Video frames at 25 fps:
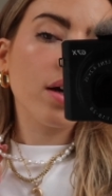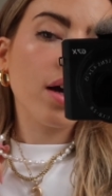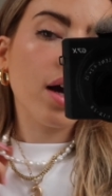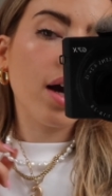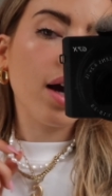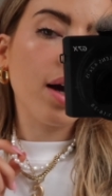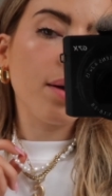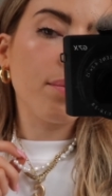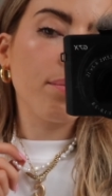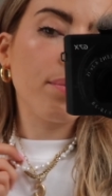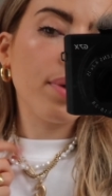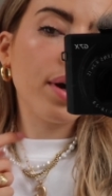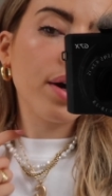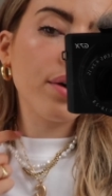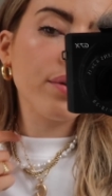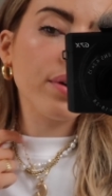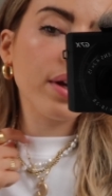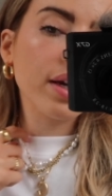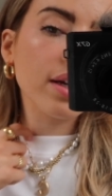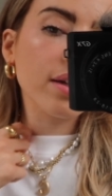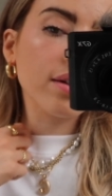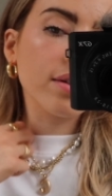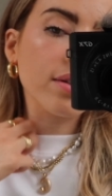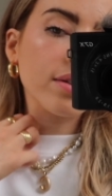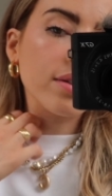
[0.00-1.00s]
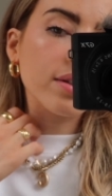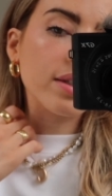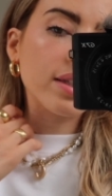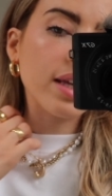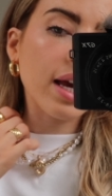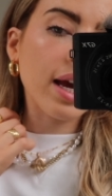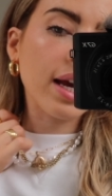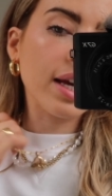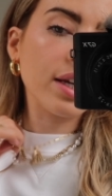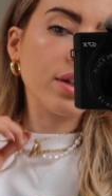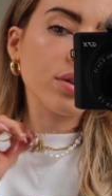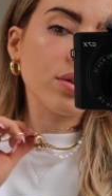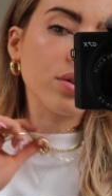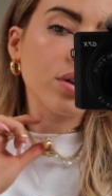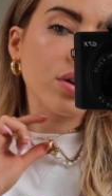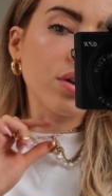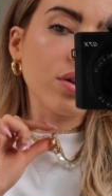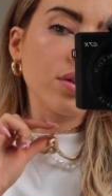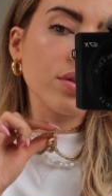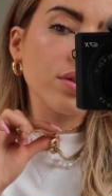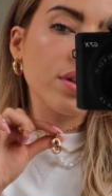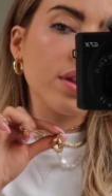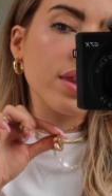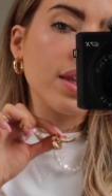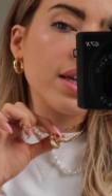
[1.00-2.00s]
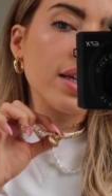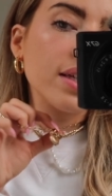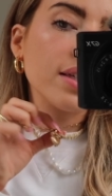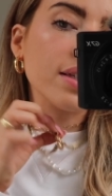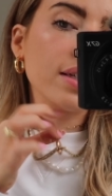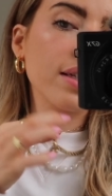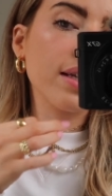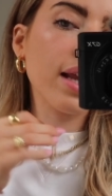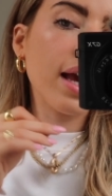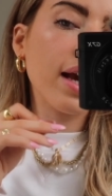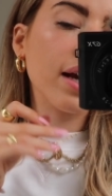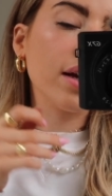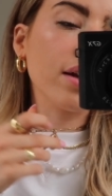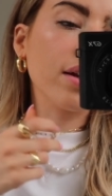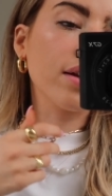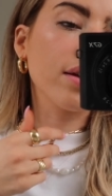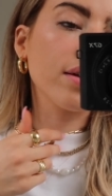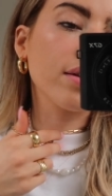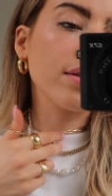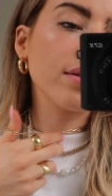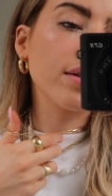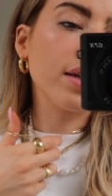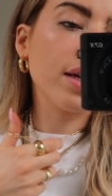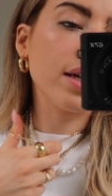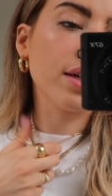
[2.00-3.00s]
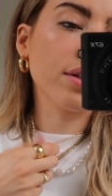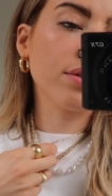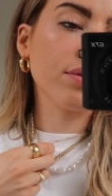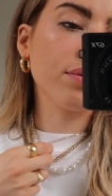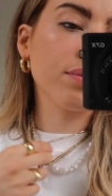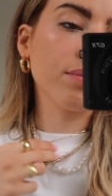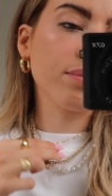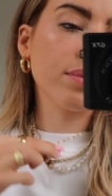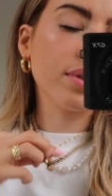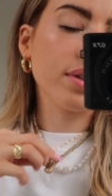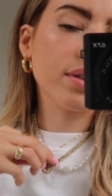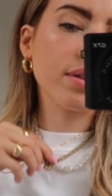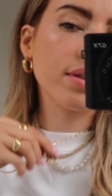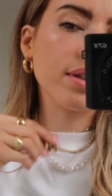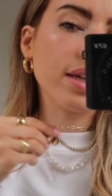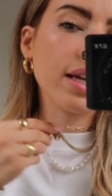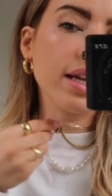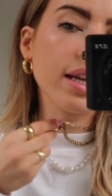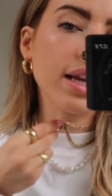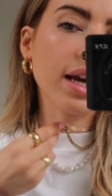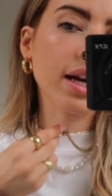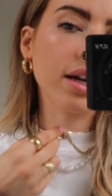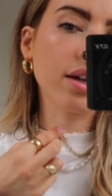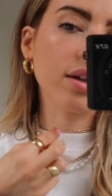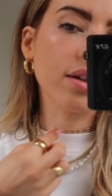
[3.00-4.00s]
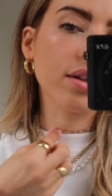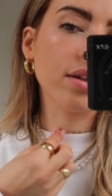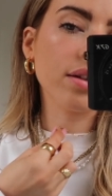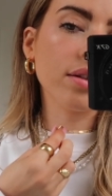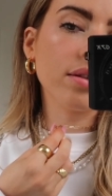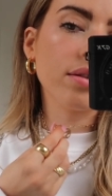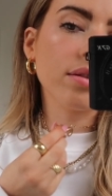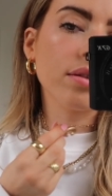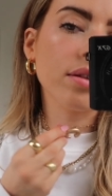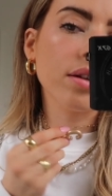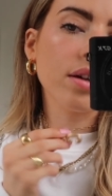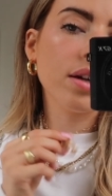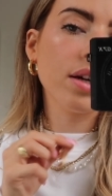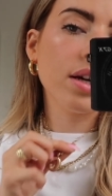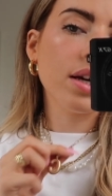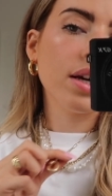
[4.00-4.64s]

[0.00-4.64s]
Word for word: Pearl necklace is ASOS. This necklace is the C necklace.